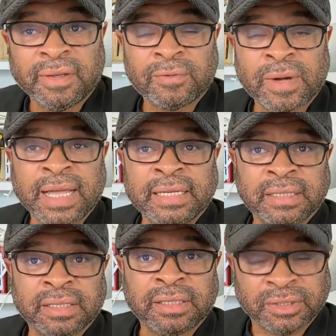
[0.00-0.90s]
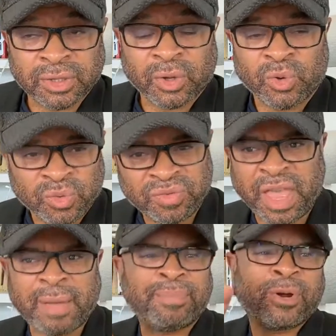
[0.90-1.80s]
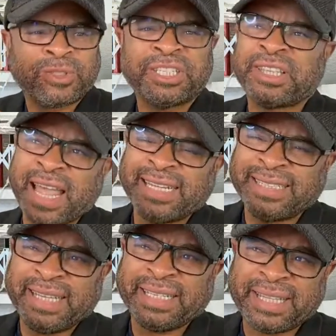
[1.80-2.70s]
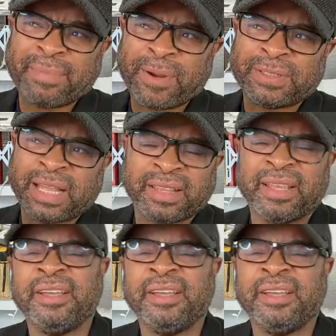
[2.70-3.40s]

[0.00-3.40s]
right? So that person's like this, that person like that,